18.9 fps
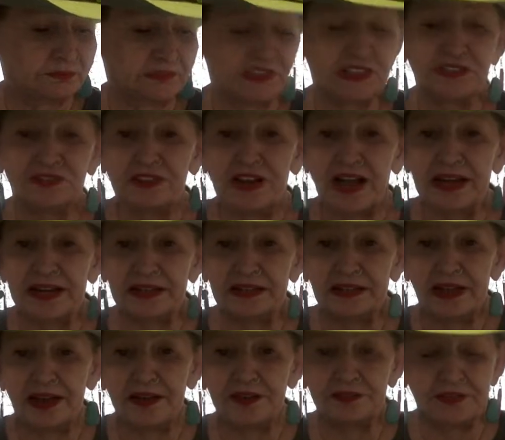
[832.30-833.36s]
divine
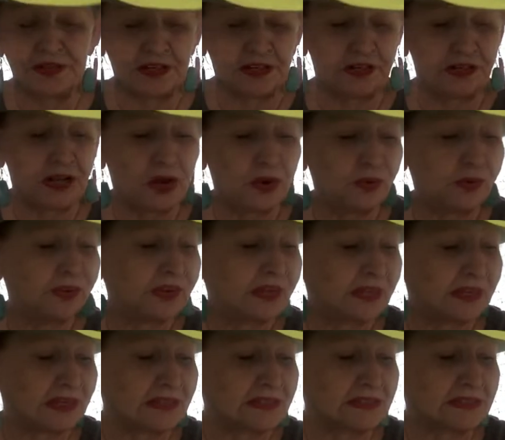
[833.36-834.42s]
love and know that
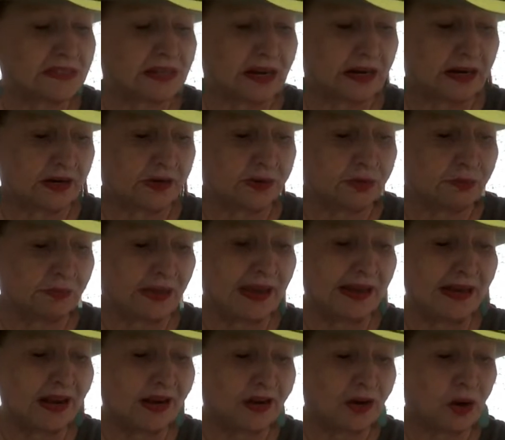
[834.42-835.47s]
it's there. You may
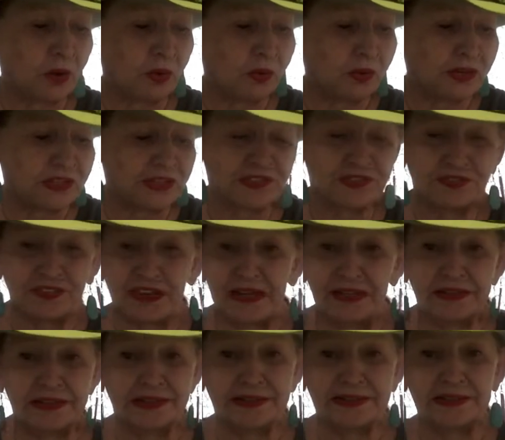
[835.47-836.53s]
not always
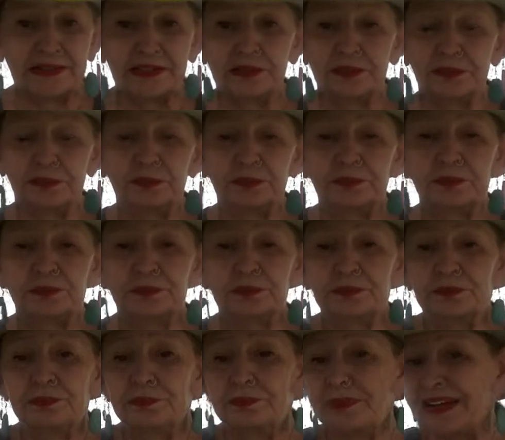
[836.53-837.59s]
feel it,
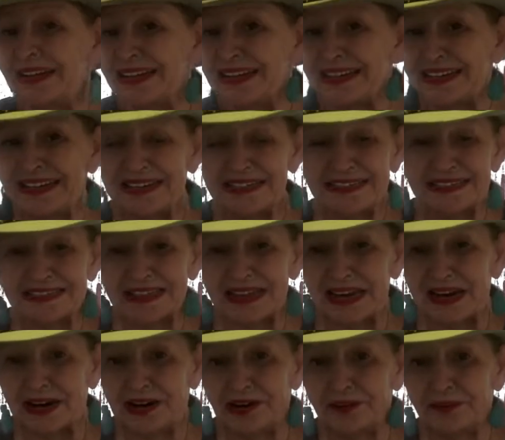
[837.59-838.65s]
but it is
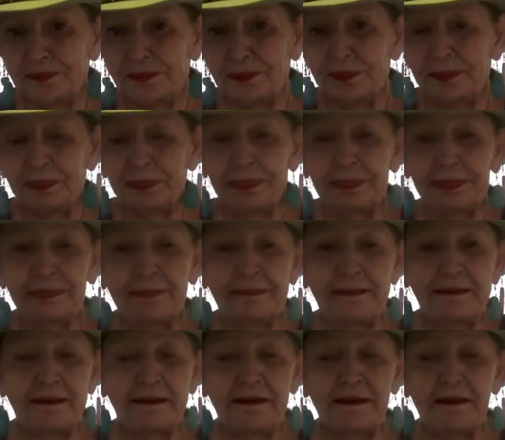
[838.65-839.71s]
there.
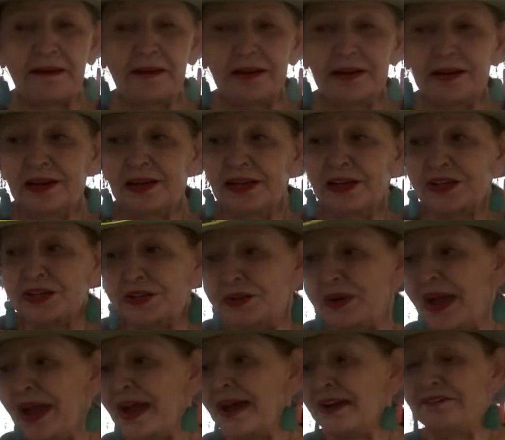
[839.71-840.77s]
Okay.
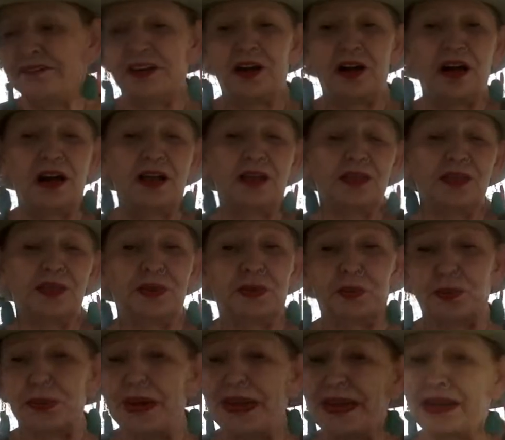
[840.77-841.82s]
You have the
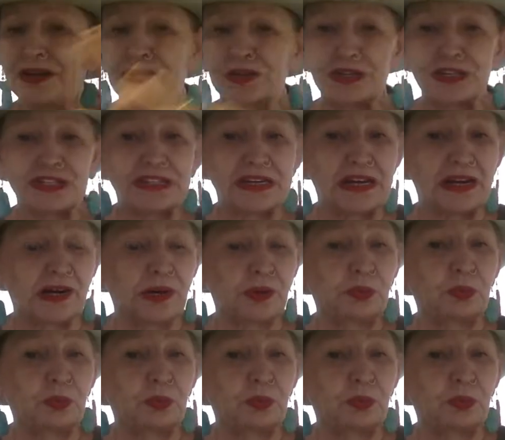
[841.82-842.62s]
readers here,